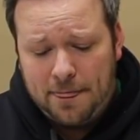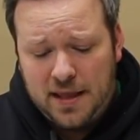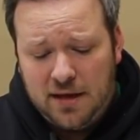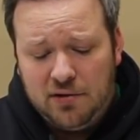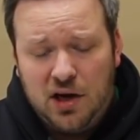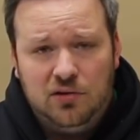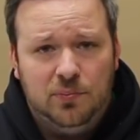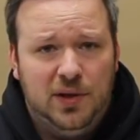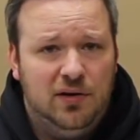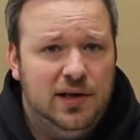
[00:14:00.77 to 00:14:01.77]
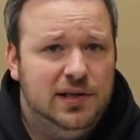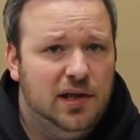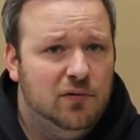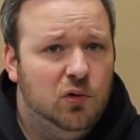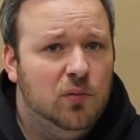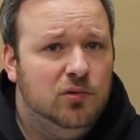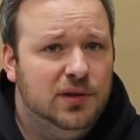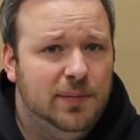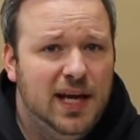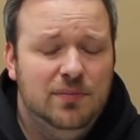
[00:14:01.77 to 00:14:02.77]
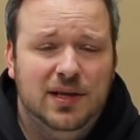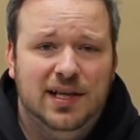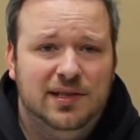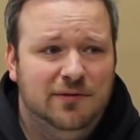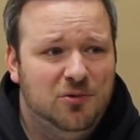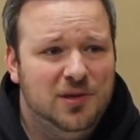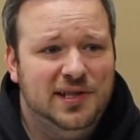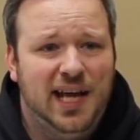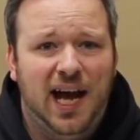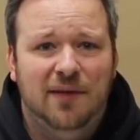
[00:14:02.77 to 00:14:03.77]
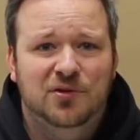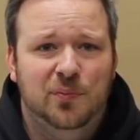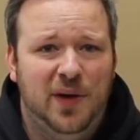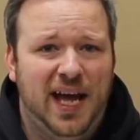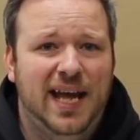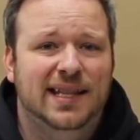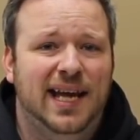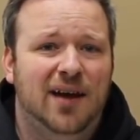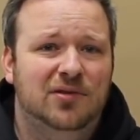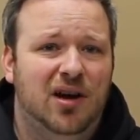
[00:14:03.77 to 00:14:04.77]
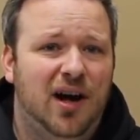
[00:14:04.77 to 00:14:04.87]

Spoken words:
even under periods of normal demand, because of course they have to pay, they have to